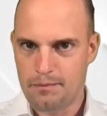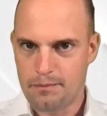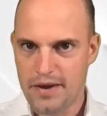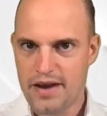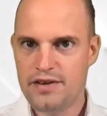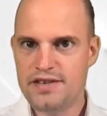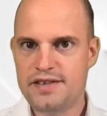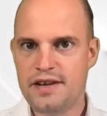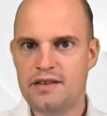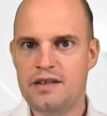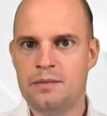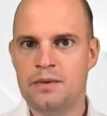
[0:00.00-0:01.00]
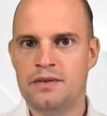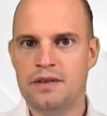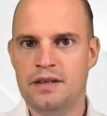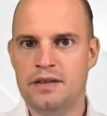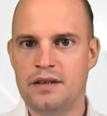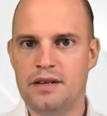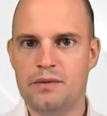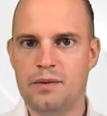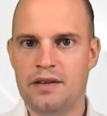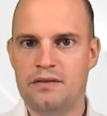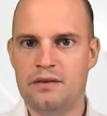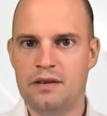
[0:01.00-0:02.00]
bearish sentiment in
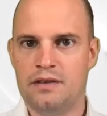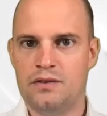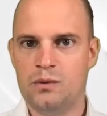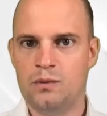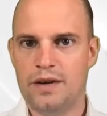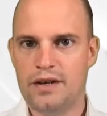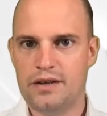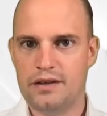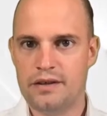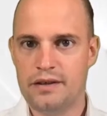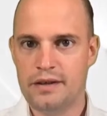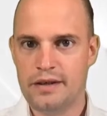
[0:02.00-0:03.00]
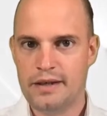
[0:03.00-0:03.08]
2022, where